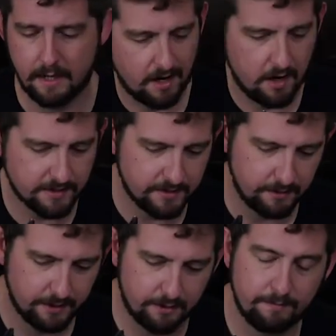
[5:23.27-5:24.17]
Also a
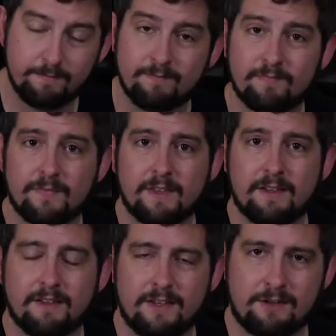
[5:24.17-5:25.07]

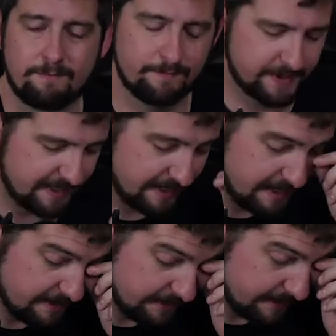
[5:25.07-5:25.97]
little
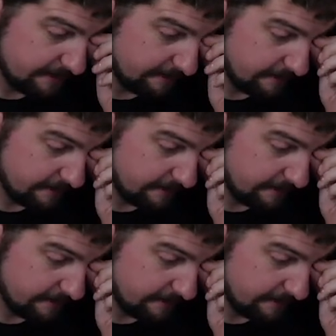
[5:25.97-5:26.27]
stinky that